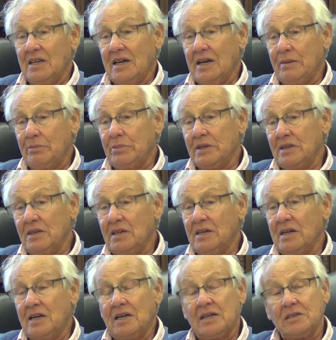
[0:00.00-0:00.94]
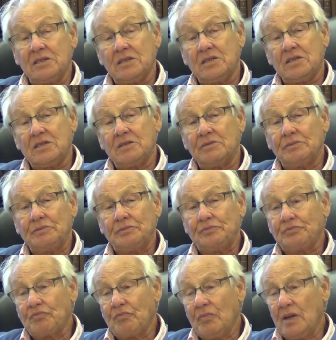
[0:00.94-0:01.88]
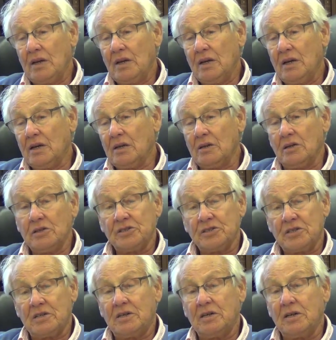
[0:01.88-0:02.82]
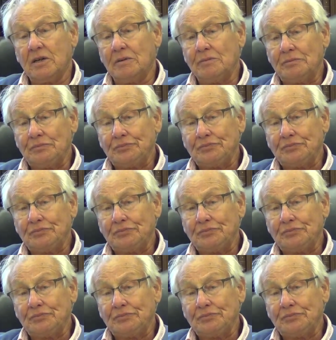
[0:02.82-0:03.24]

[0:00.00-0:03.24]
lab in Graz in Austria.